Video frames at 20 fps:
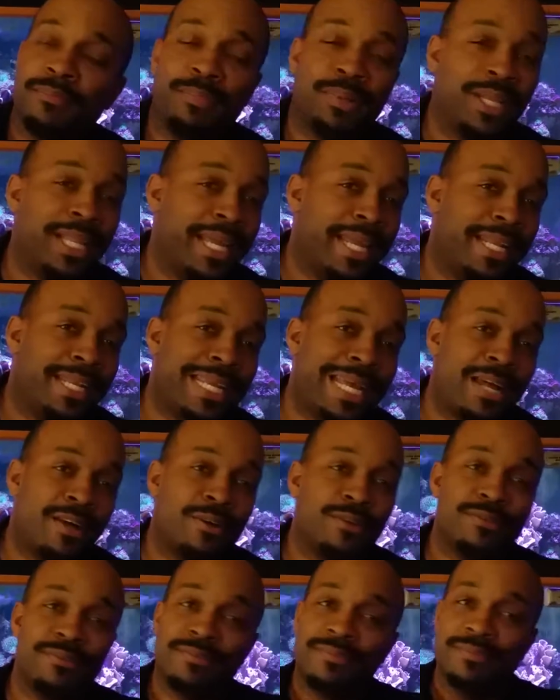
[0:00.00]
planned
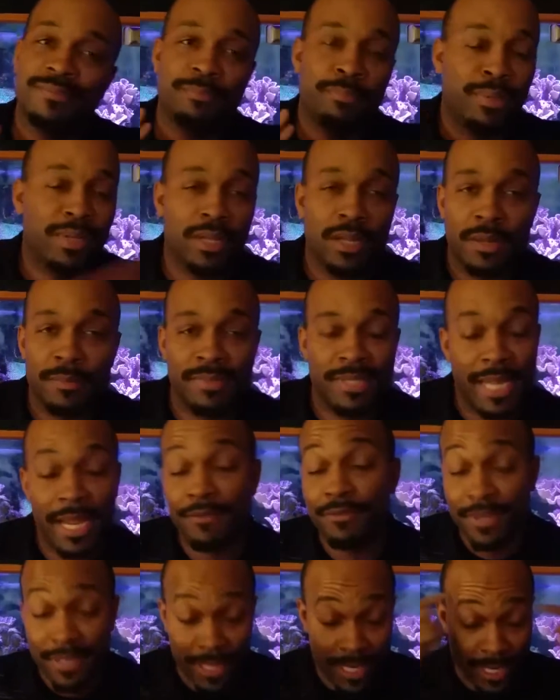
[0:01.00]
out, plumbed,
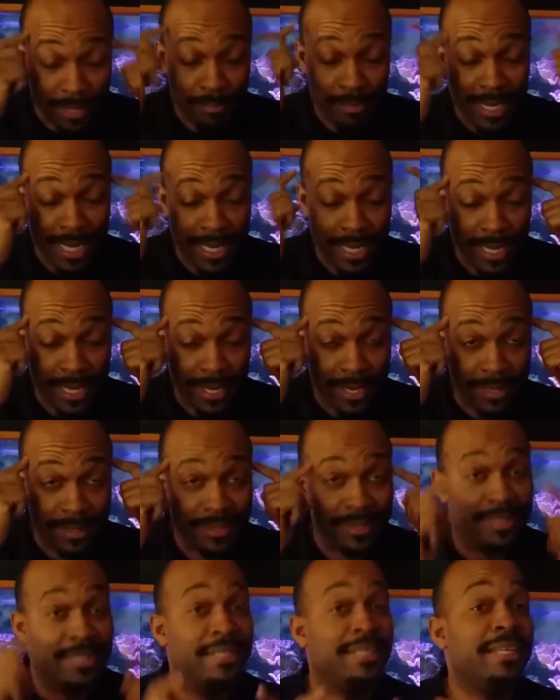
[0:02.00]
everything in my head.
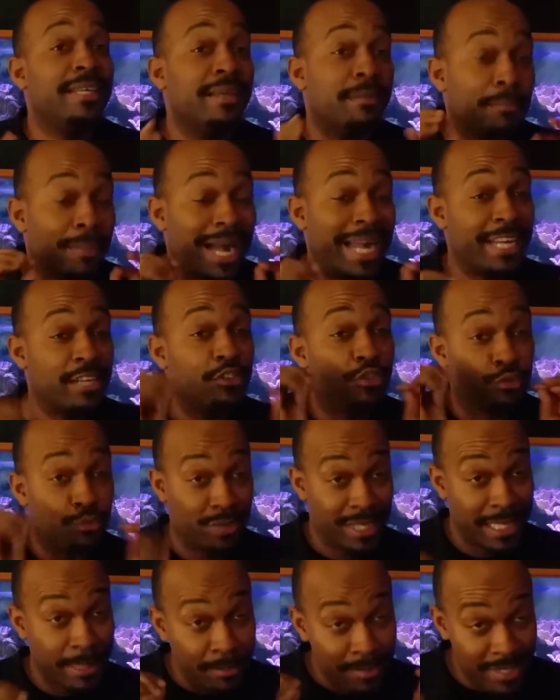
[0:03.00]
My
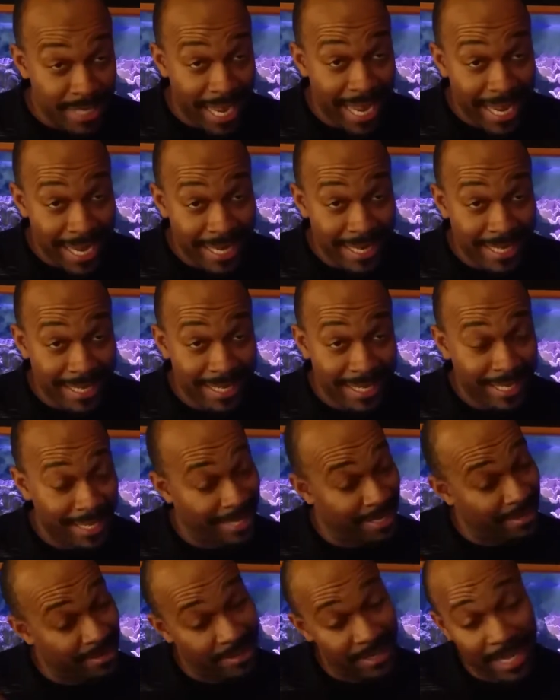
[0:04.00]
dream tank,
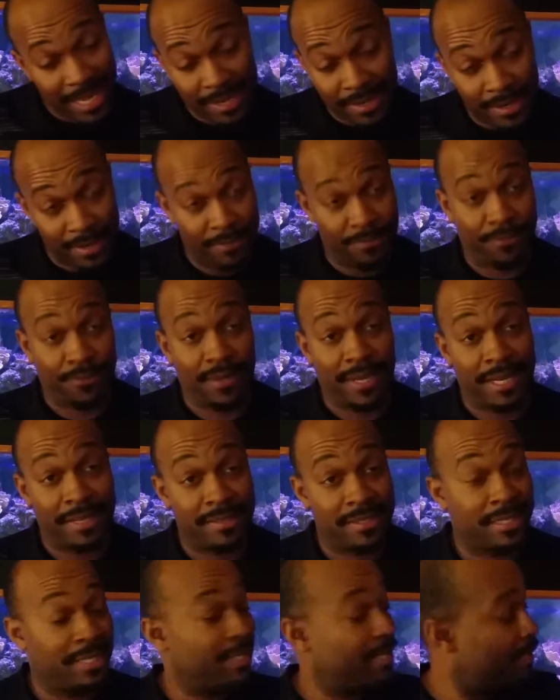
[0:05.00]
and it's not nothing
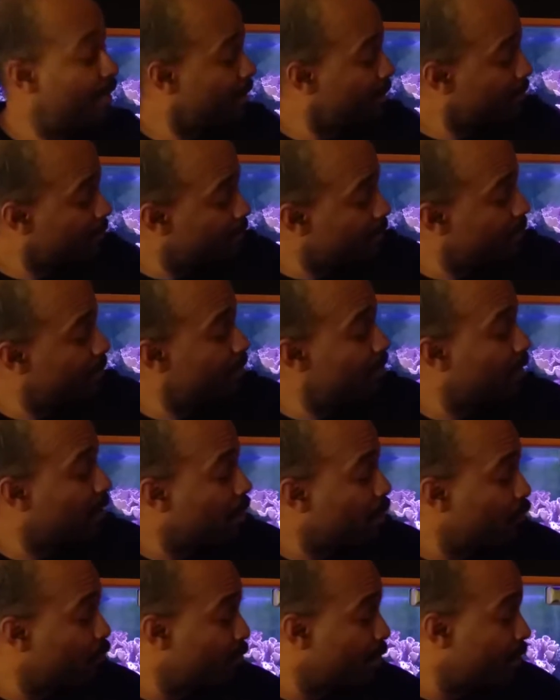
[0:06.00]
fancy, this is
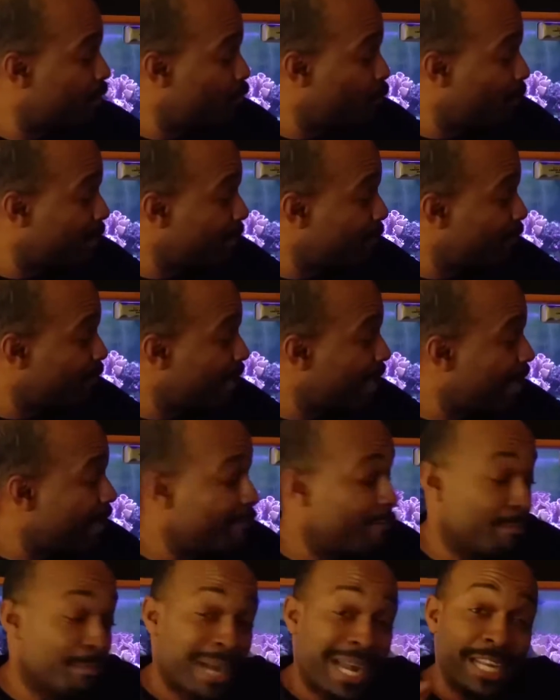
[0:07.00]

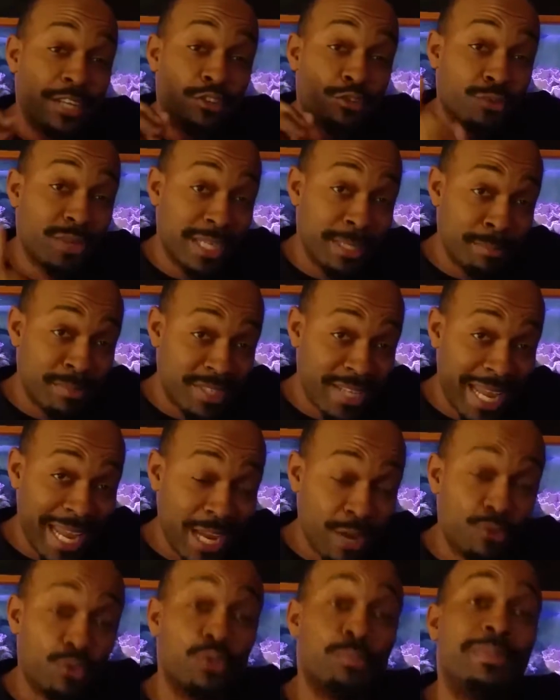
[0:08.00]
125. My dream
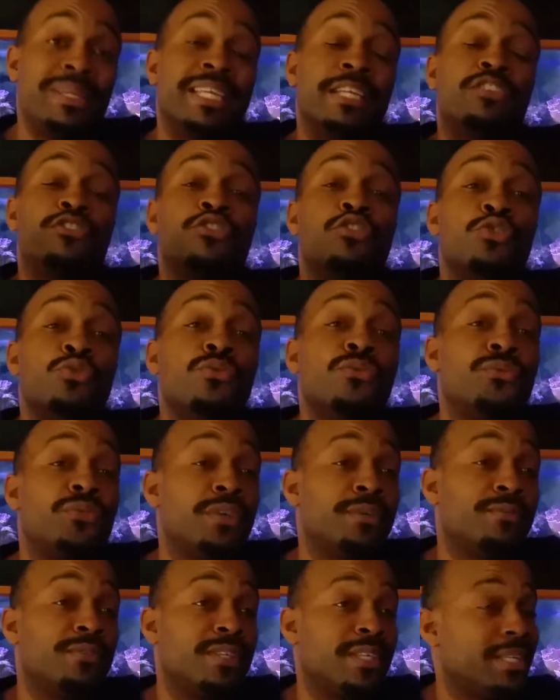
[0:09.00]
tank would be a
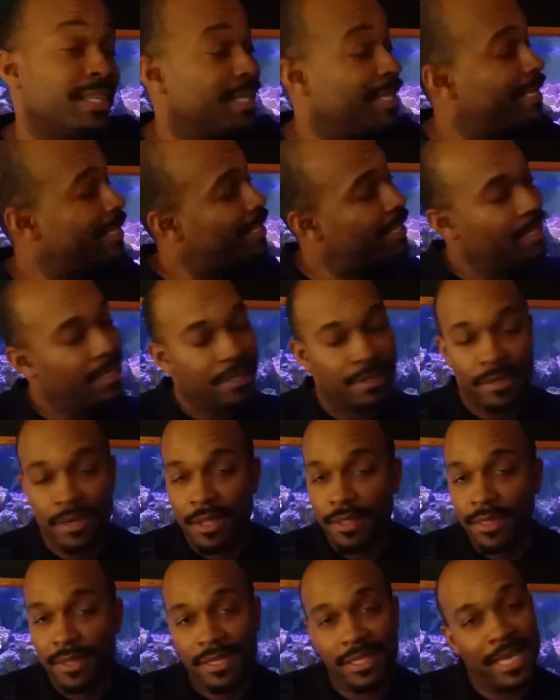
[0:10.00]
250.
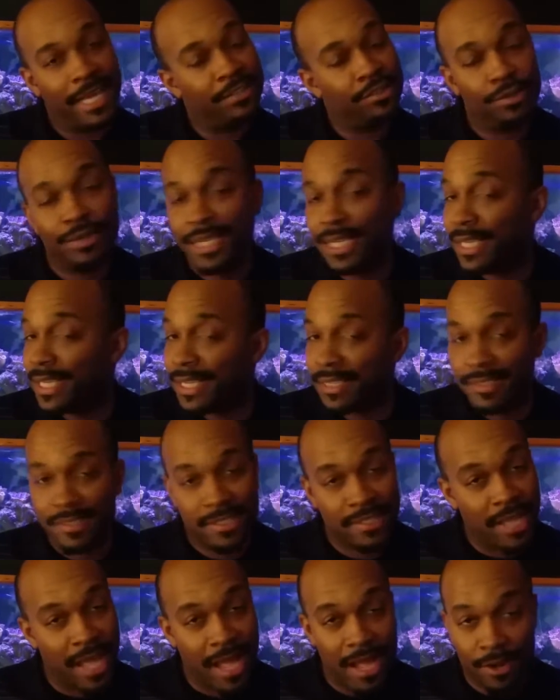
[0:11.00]
Nothing that you can get
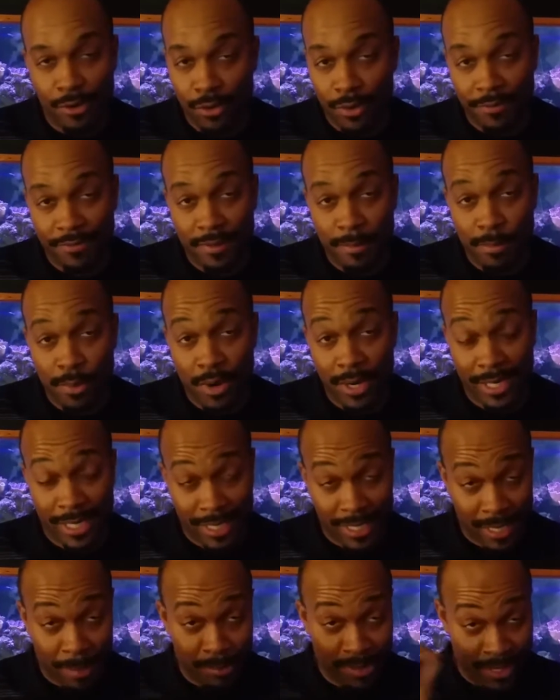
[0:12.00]
stock off the market,
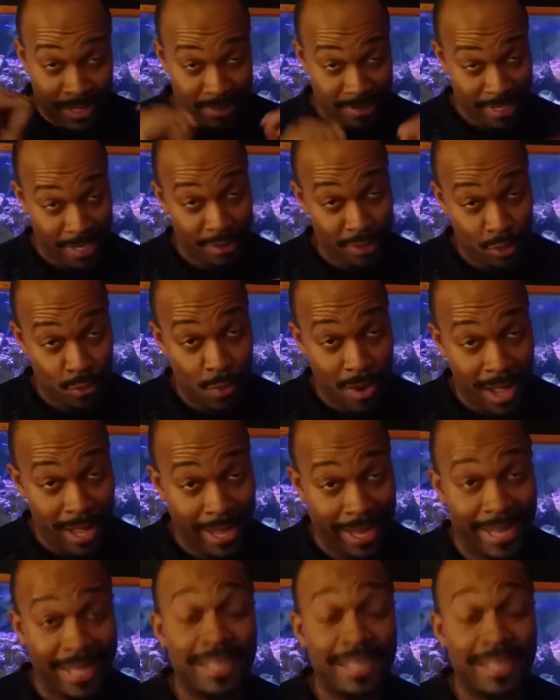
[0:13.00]
and I'm going to tell you why.